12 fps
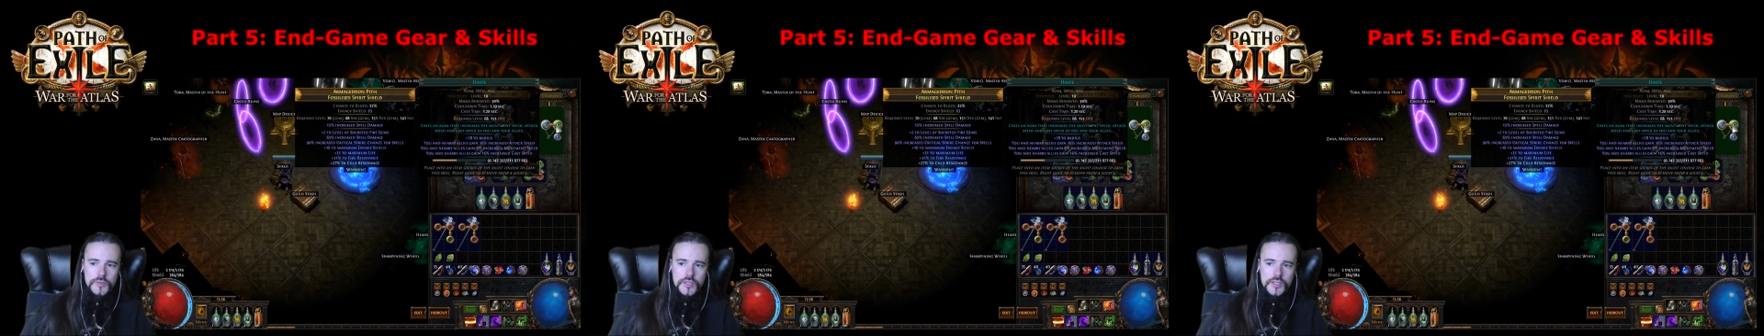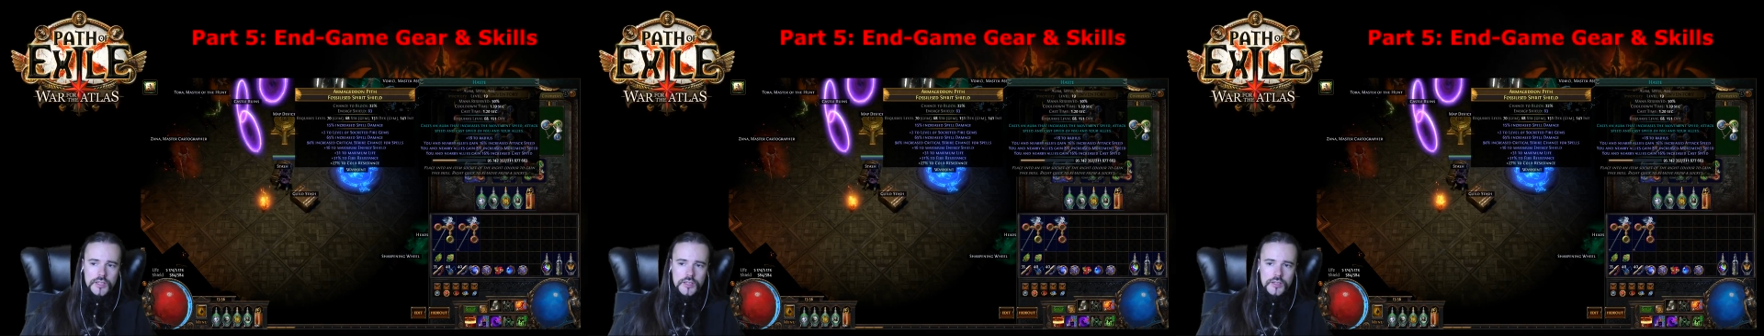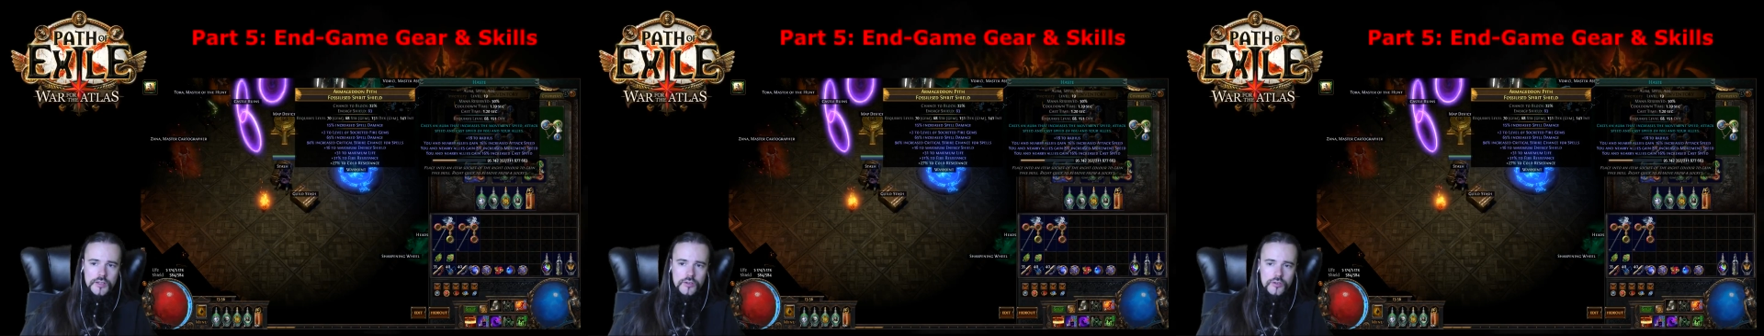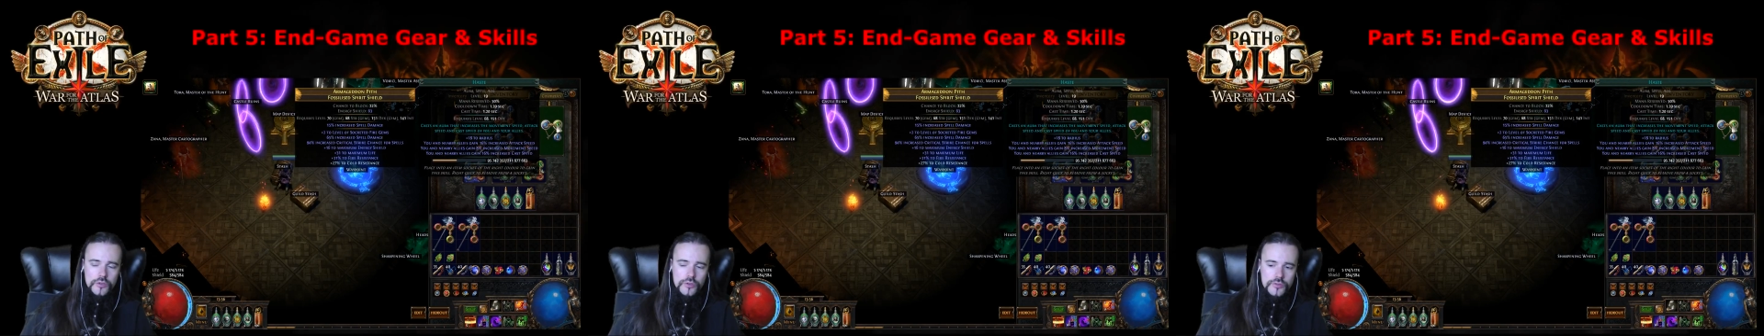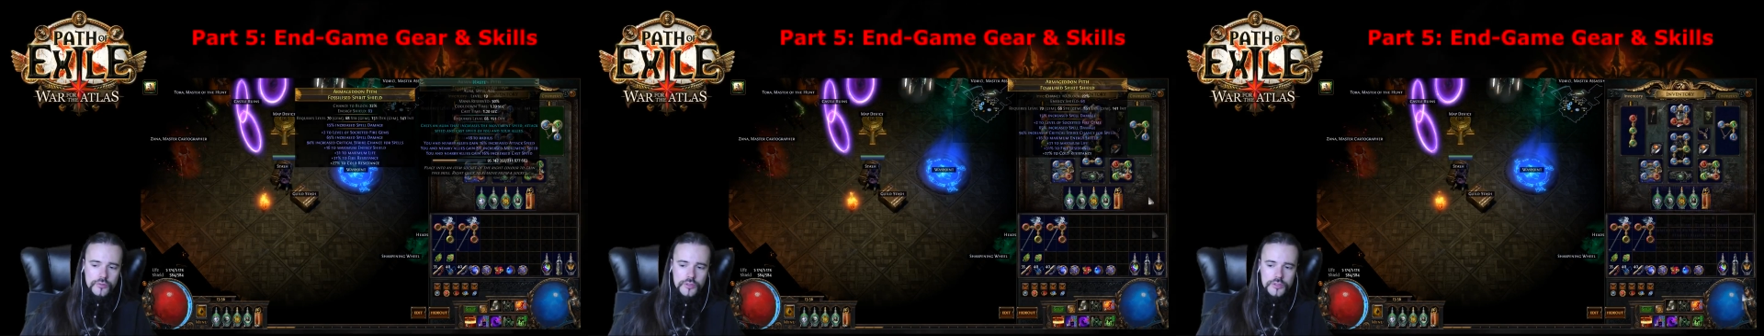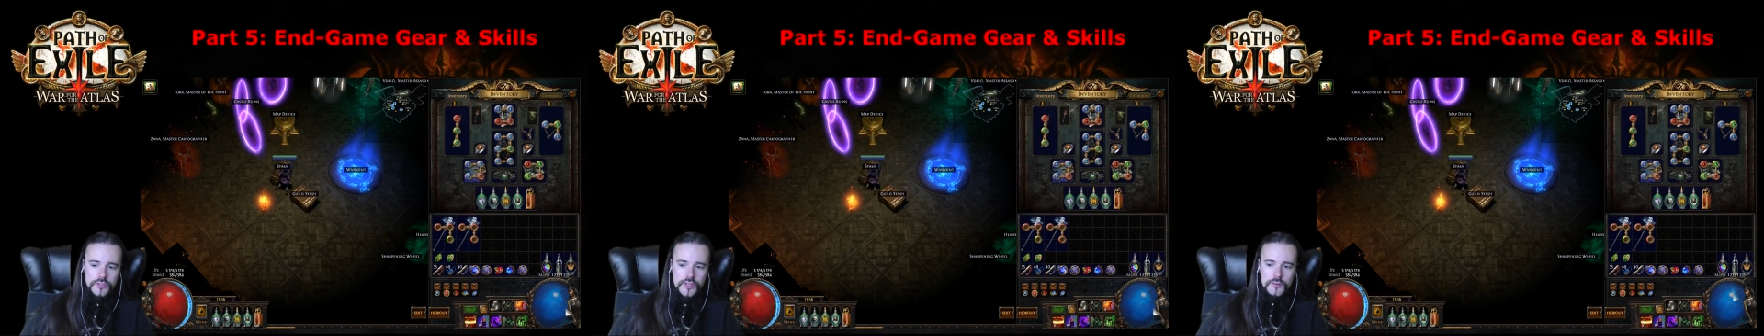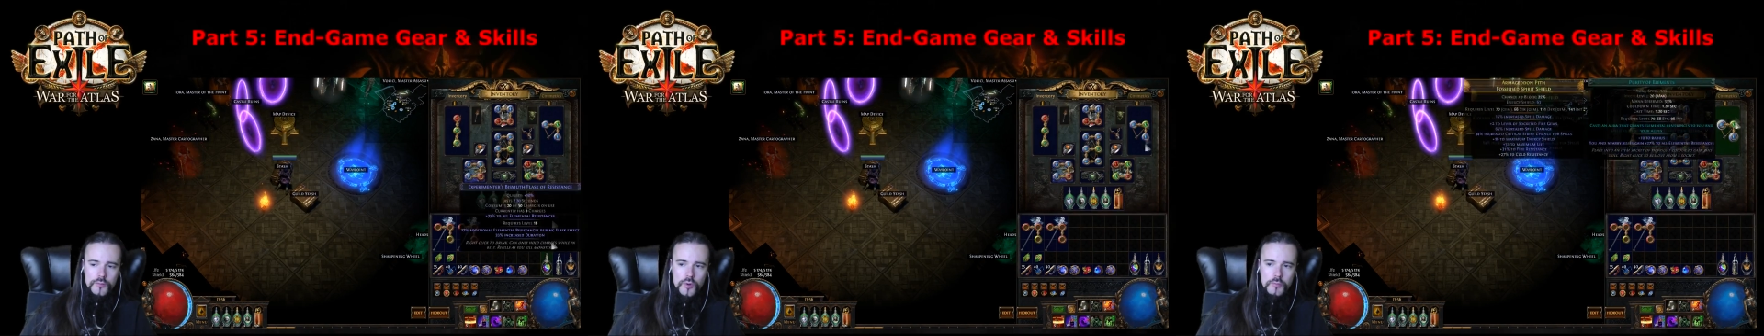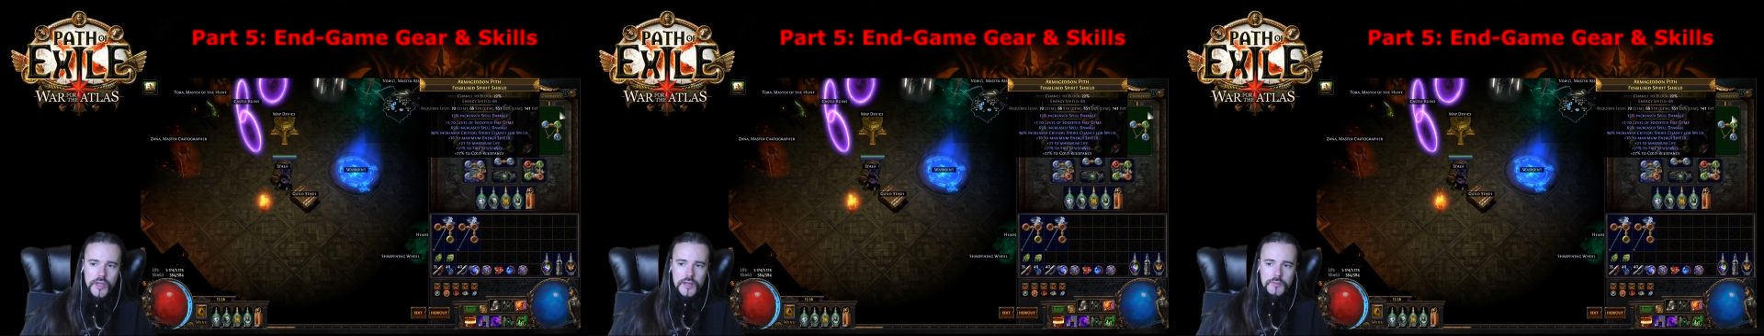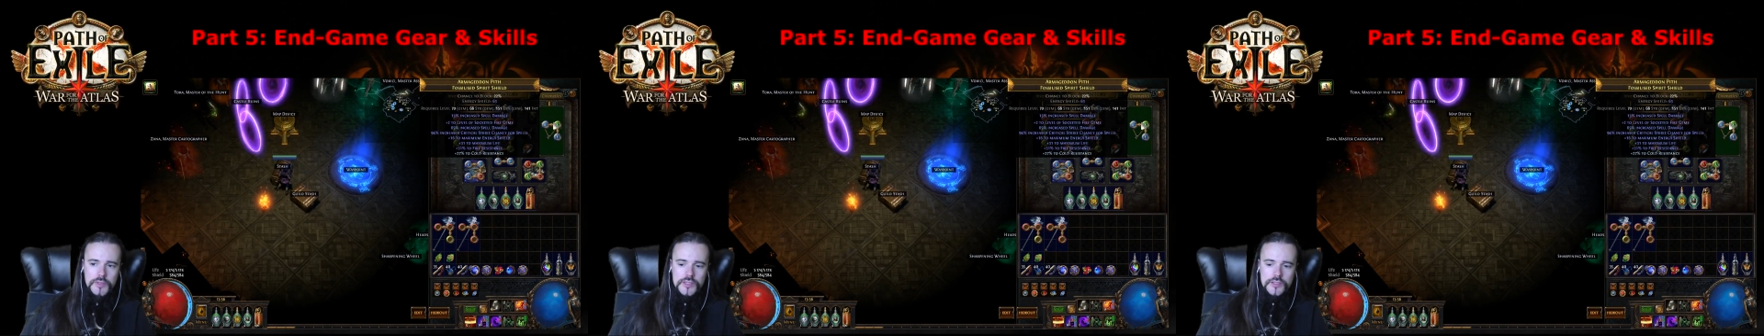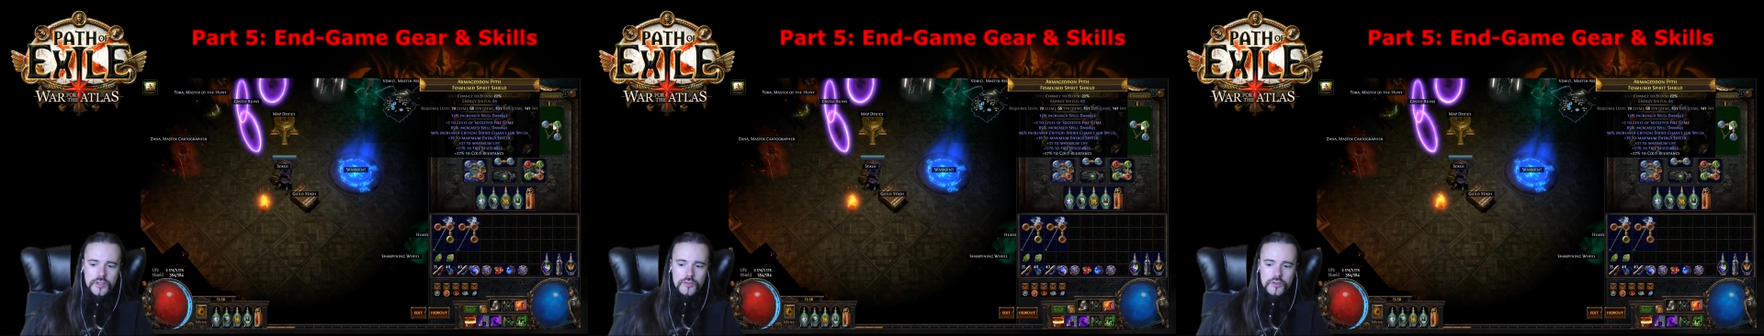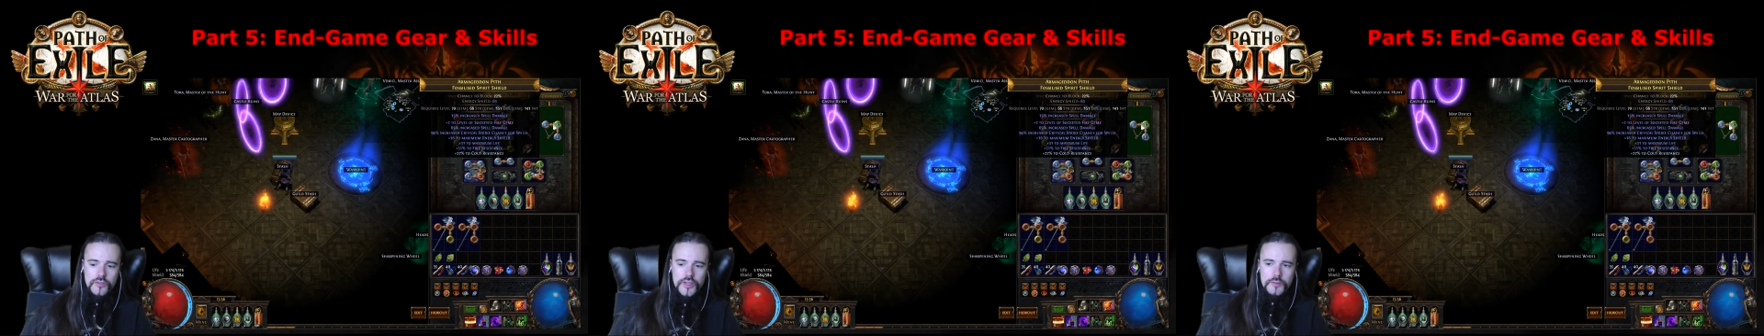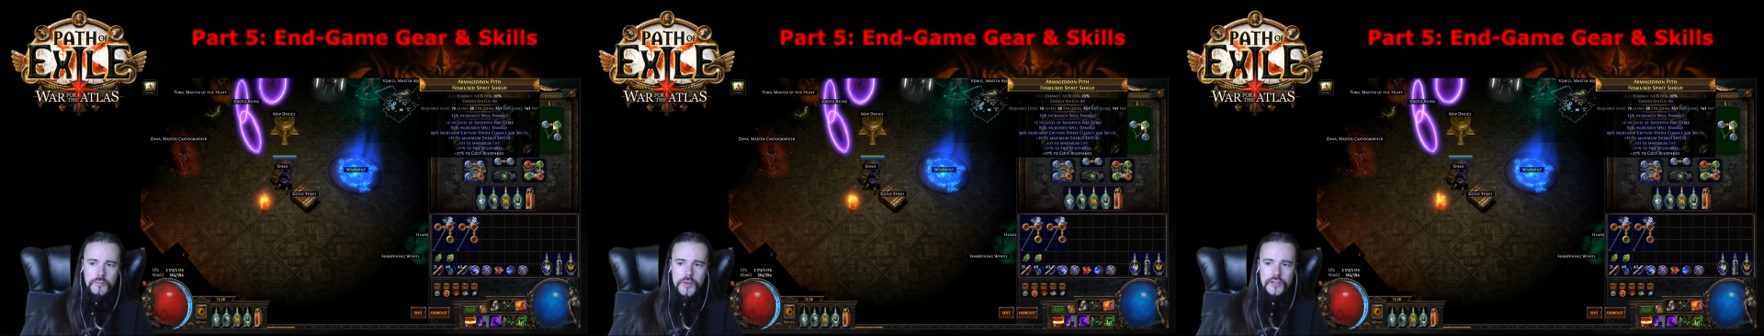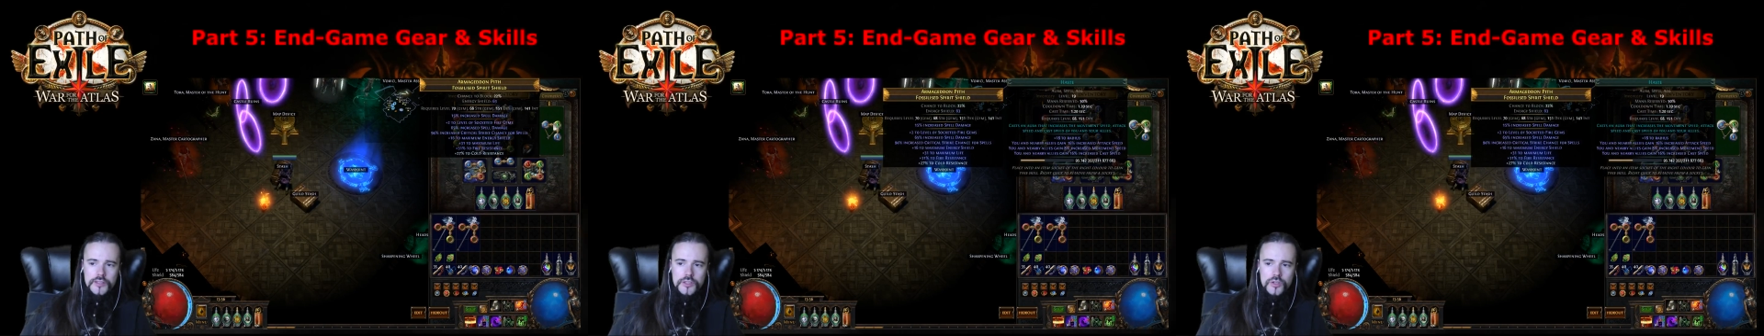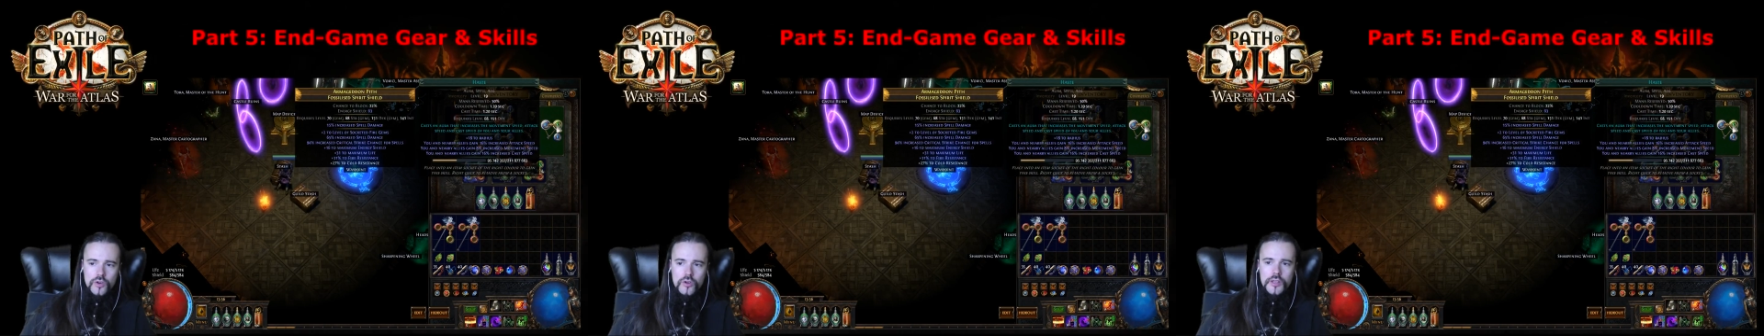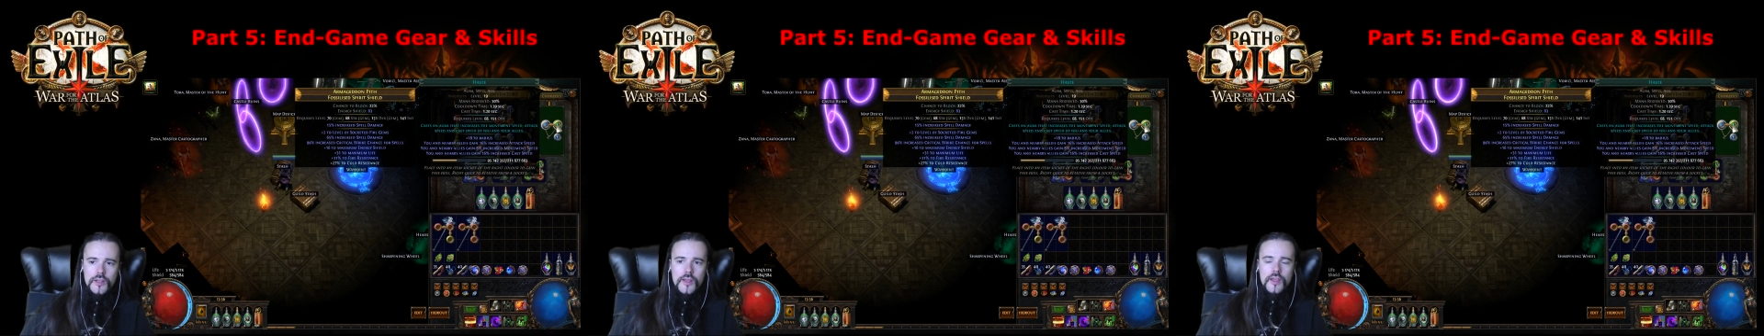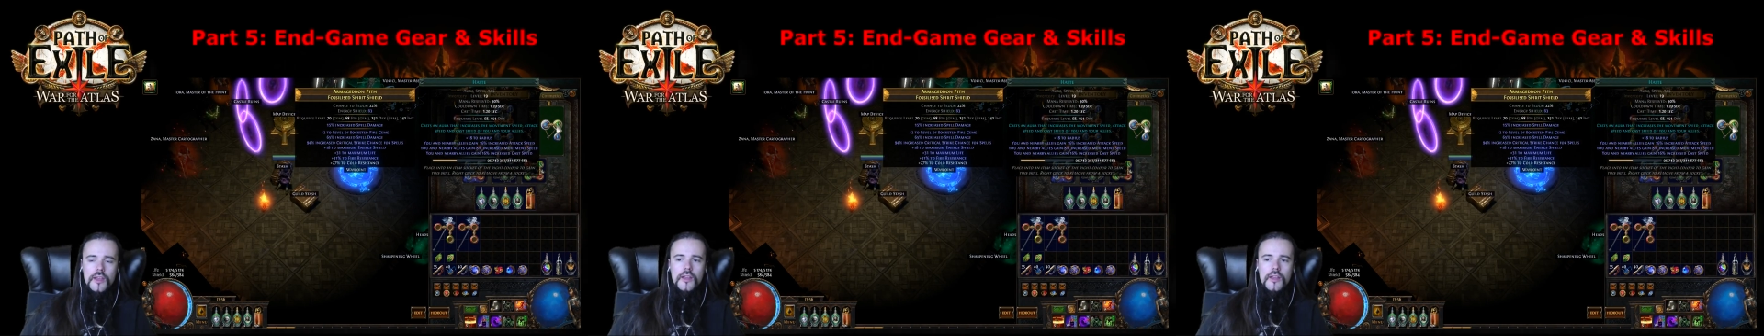to be useful and to get more mana, but it's not really that mandatory.